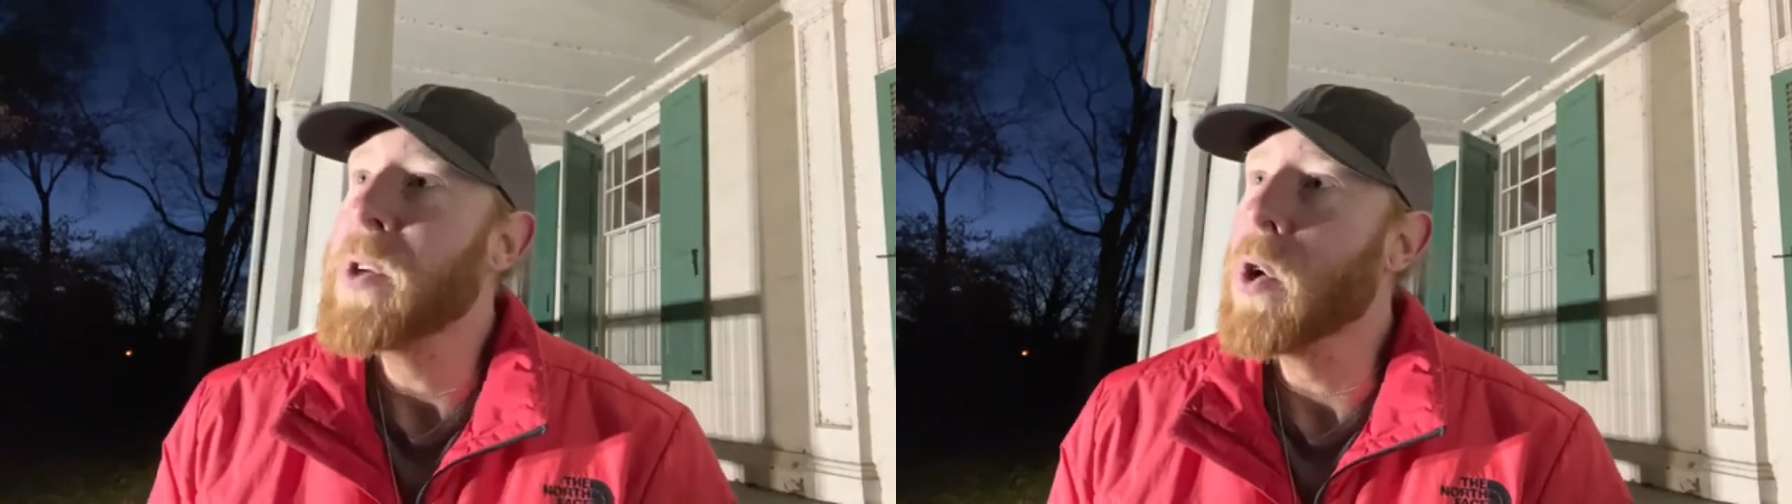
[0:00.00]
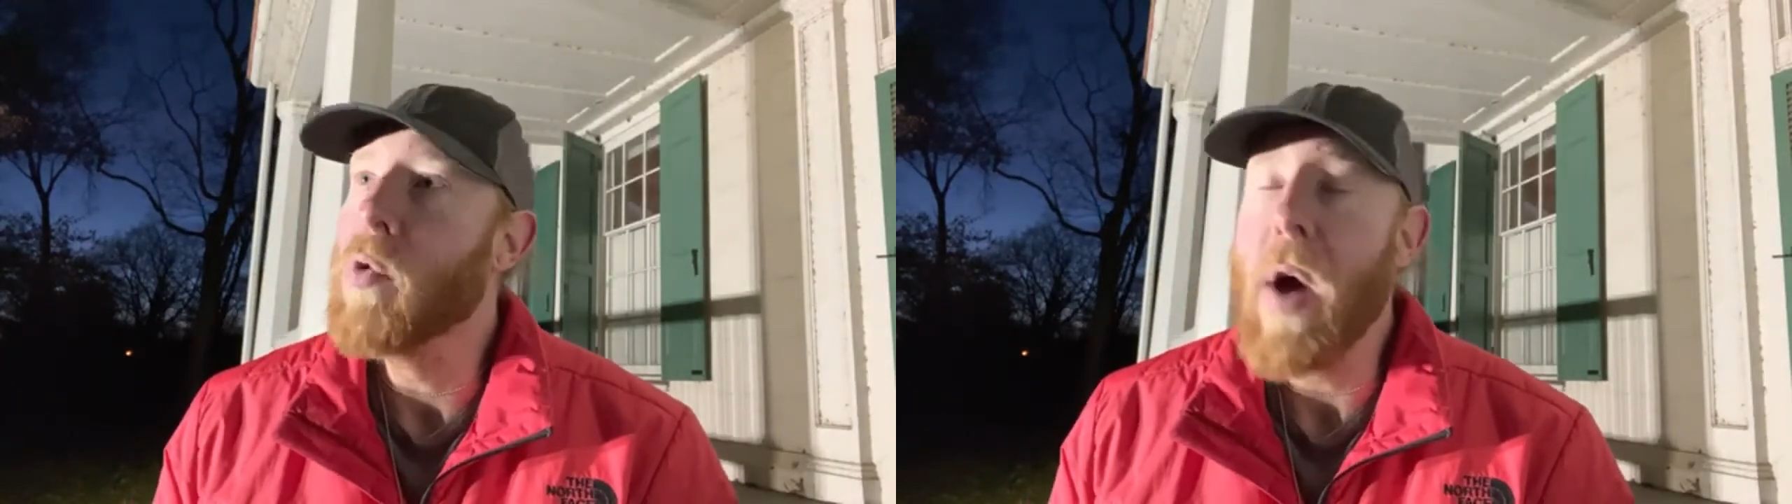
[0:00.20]

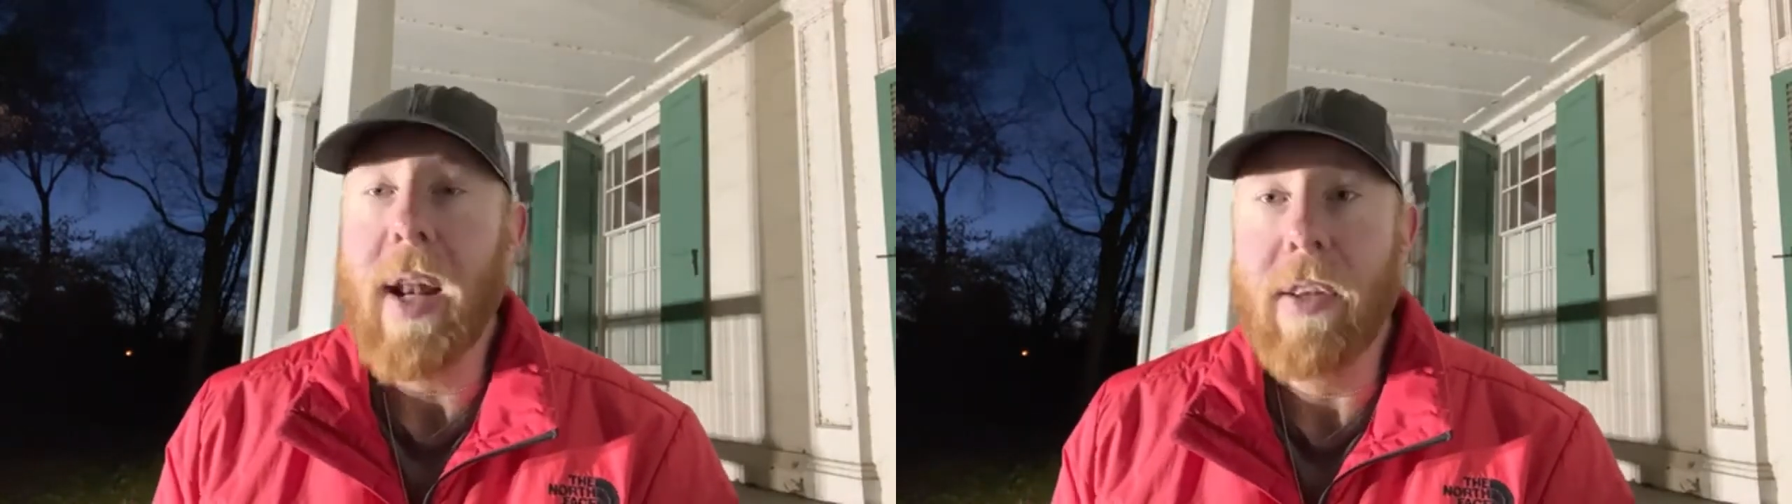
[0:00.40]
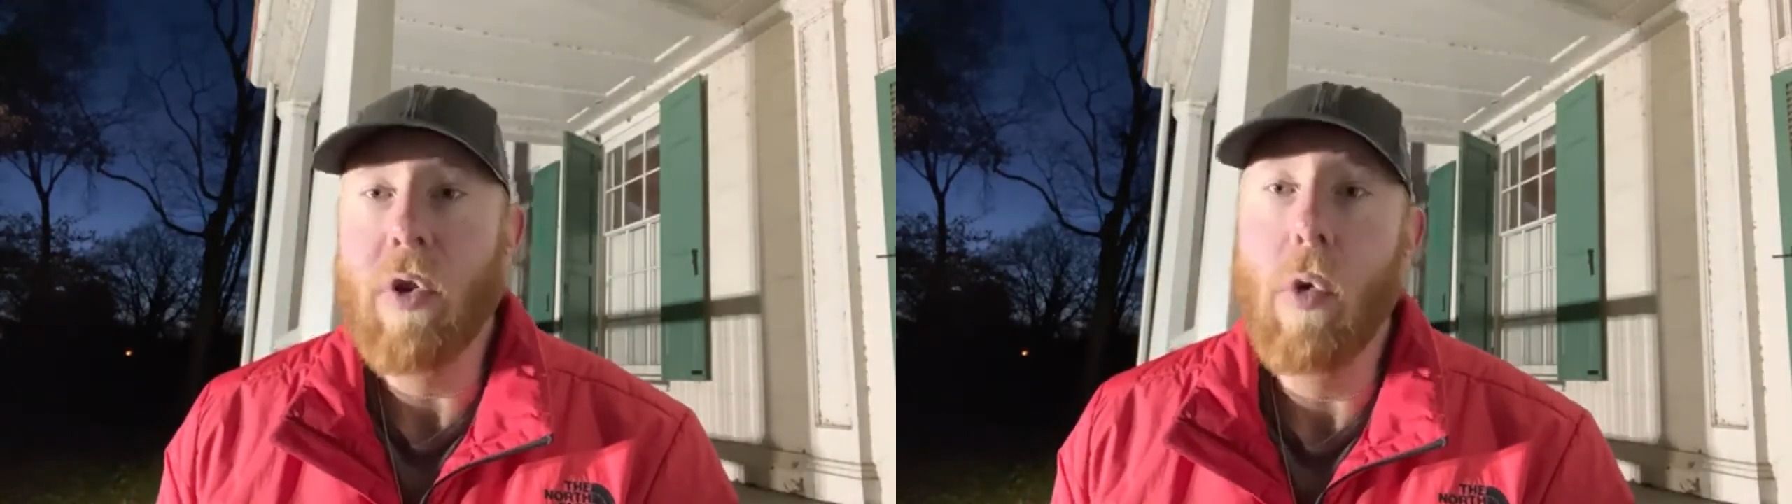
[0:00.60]
you're
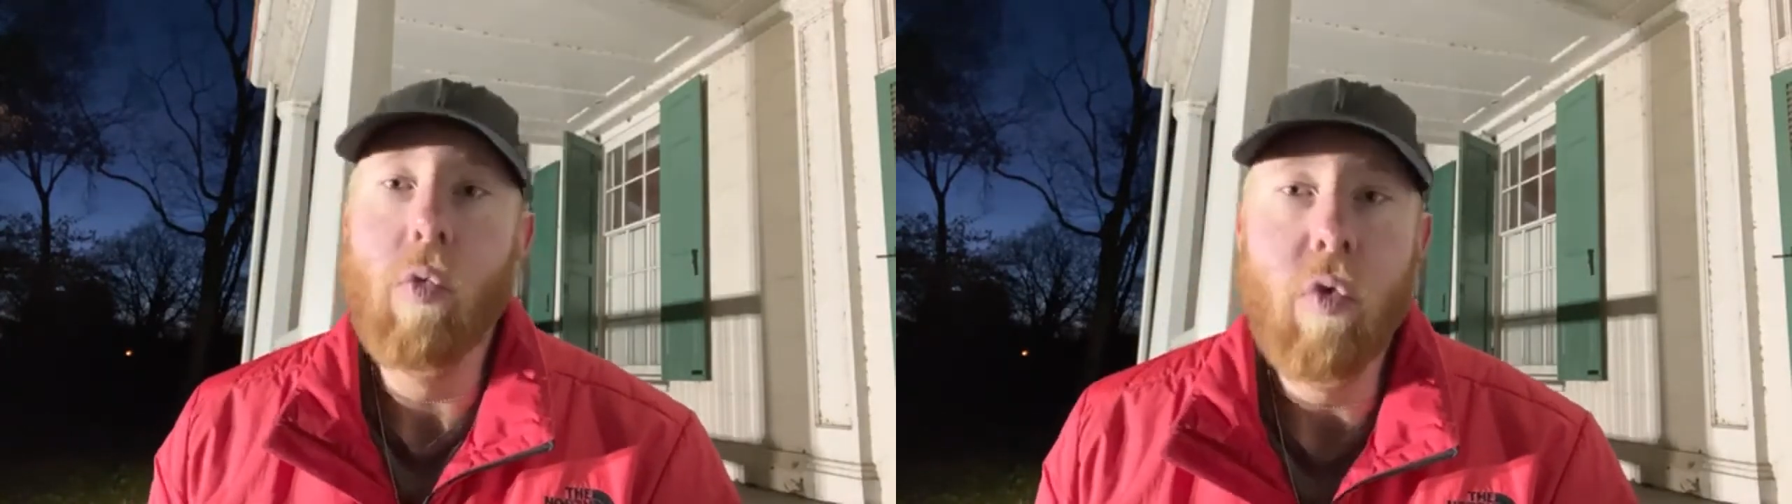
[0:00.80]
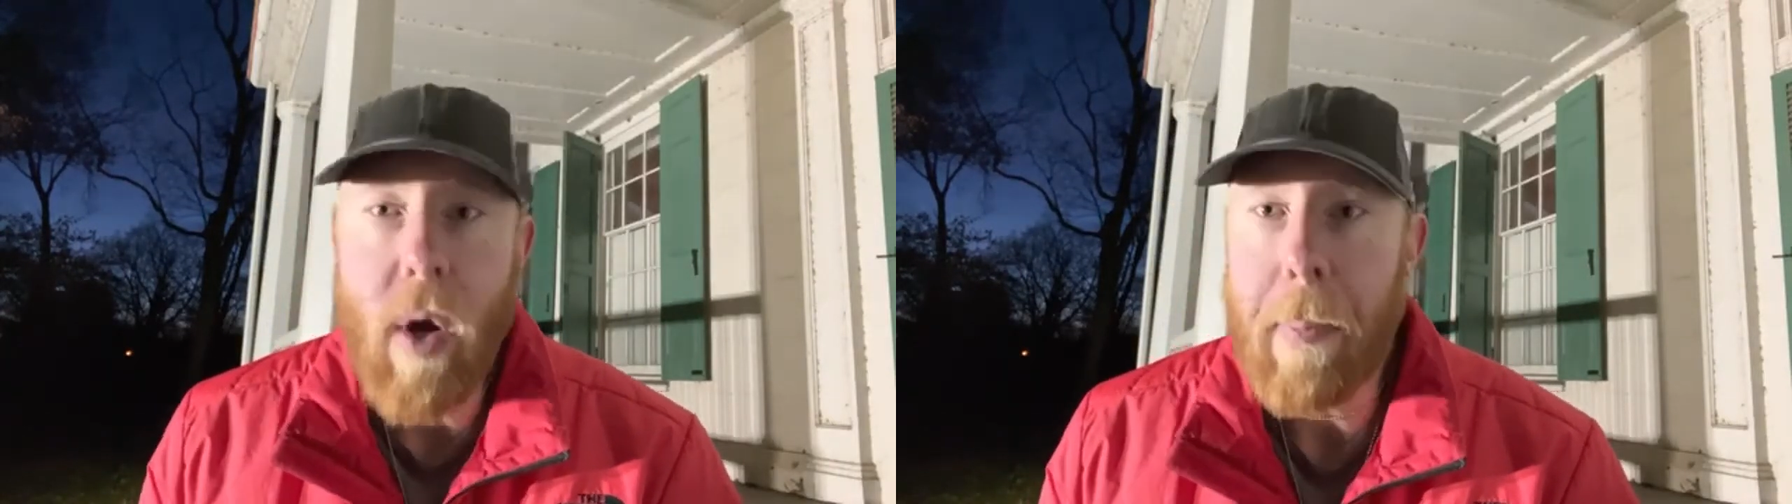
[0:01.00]
ready to
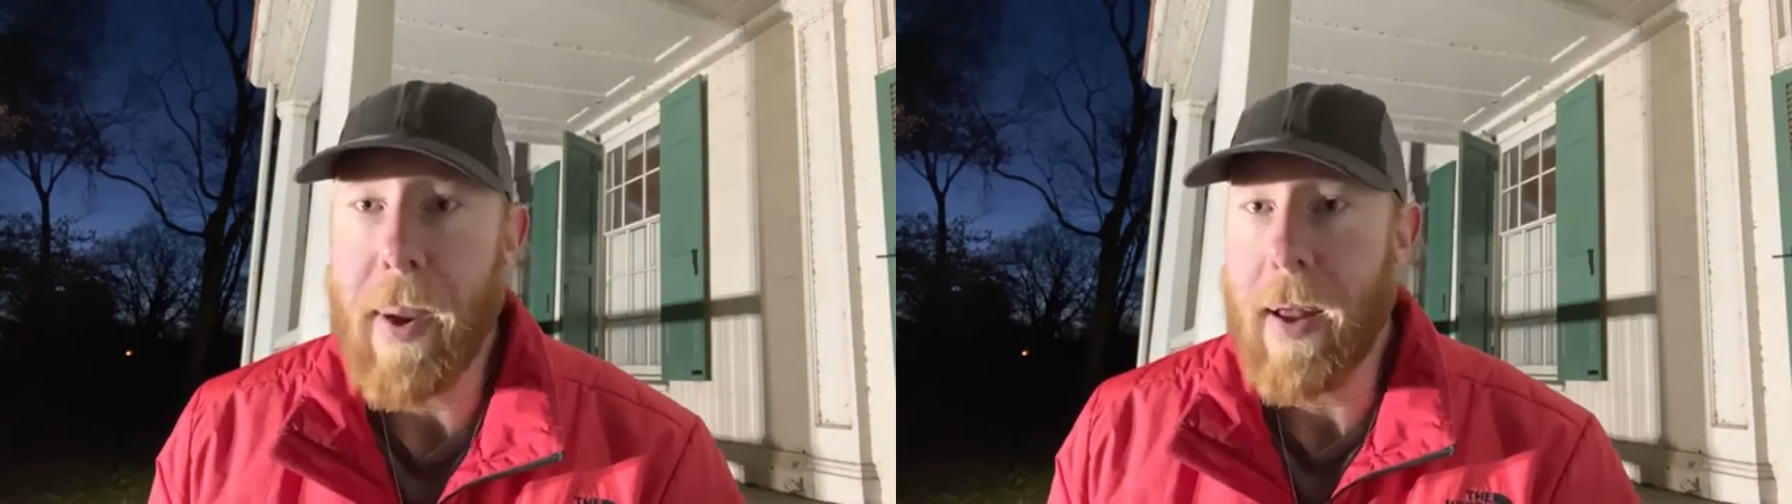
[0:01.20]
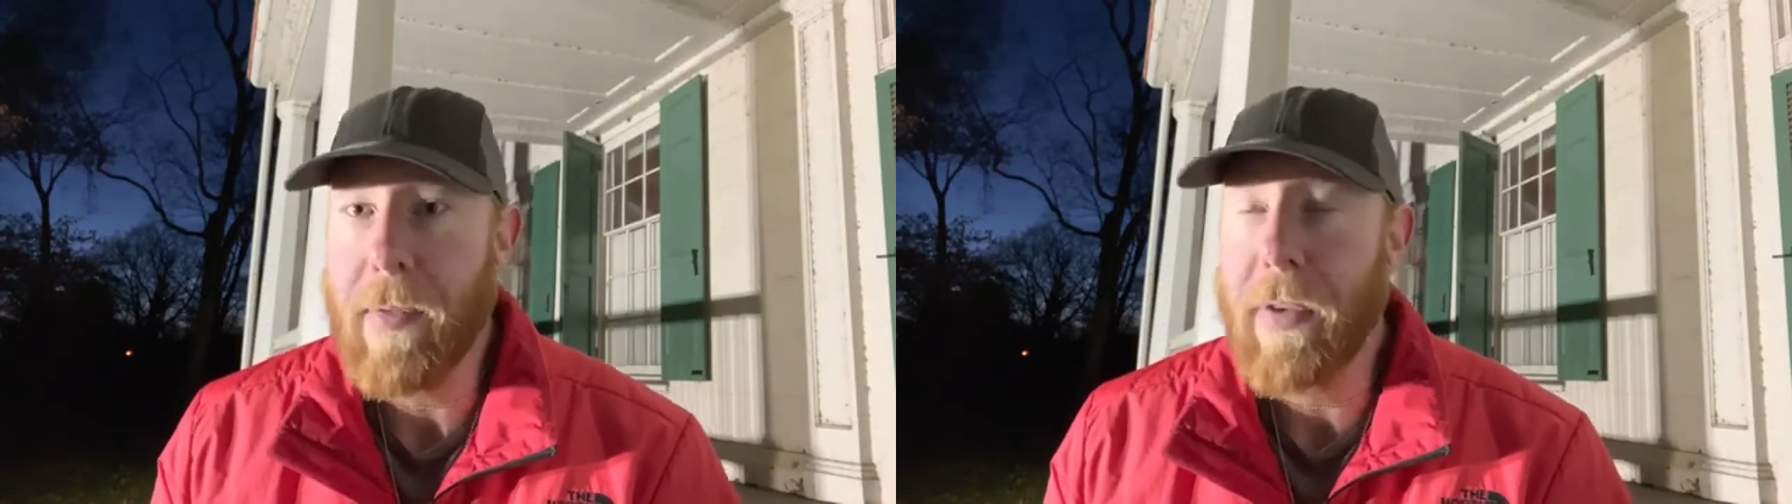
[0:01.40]
rip it.